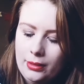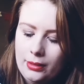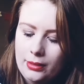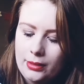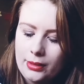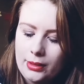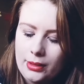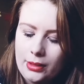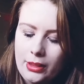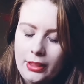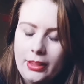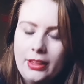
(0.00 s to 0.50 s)

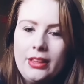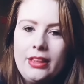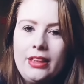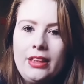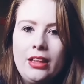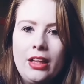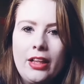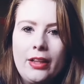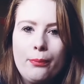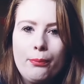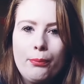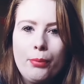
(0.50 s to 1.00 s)
Slightly
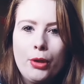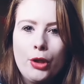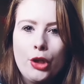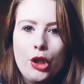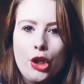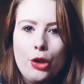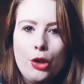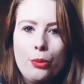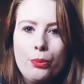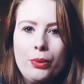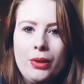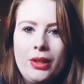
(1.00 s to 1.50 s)
like
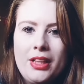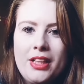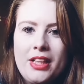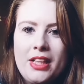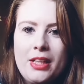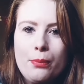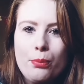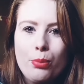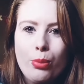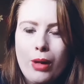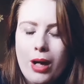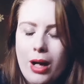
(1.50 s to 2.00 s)

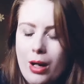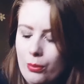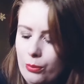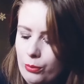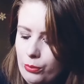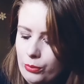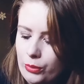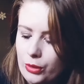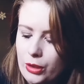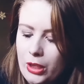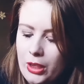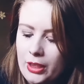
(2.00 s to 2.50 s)
purpley
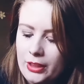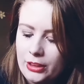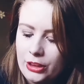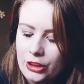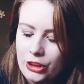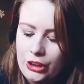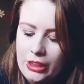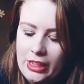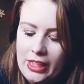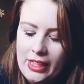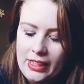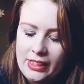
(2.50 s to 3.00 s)
brown kind of
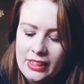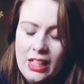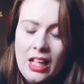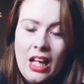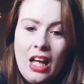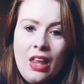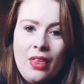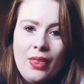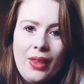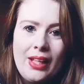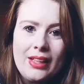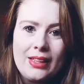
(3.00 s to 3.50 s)
shade.
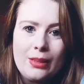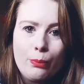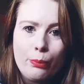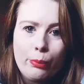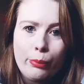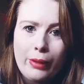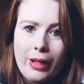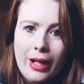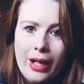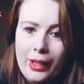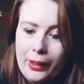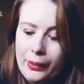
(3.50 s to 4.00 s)
That's a
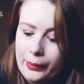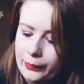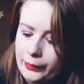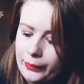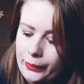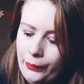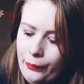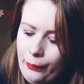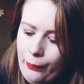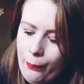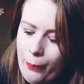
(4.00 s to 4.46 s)
brown.